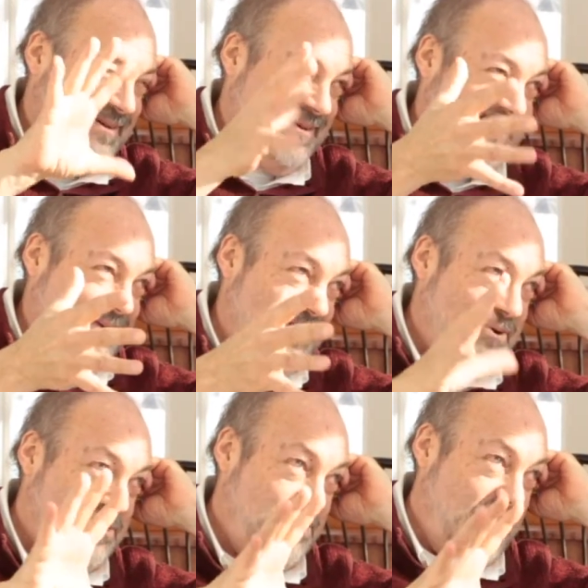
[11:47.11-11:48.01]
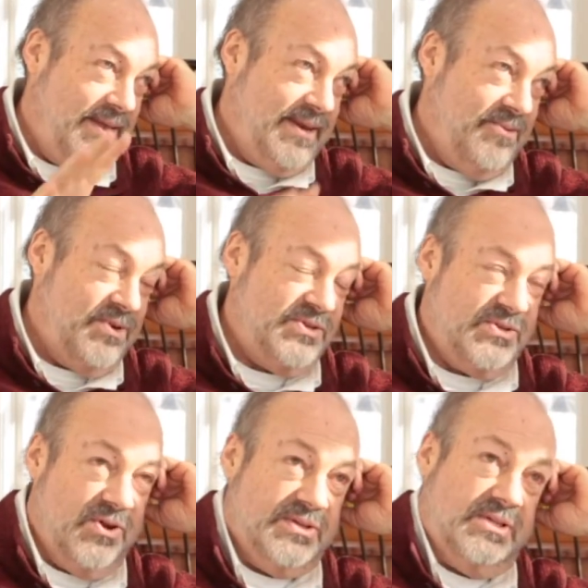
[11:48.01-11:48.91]
you know, quality, which is
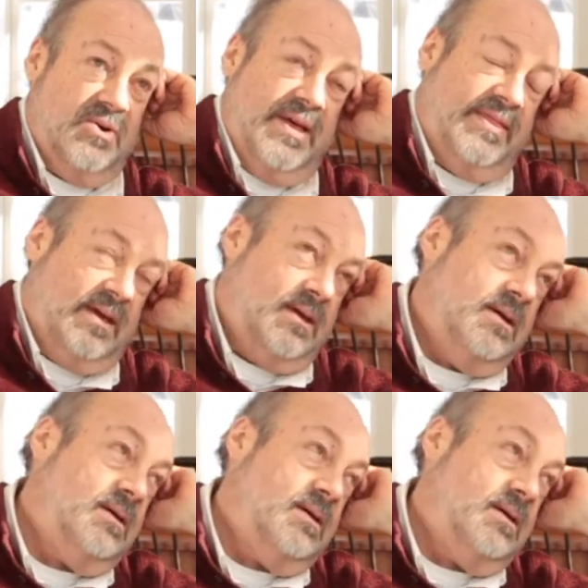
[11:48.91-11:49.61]
also, I think,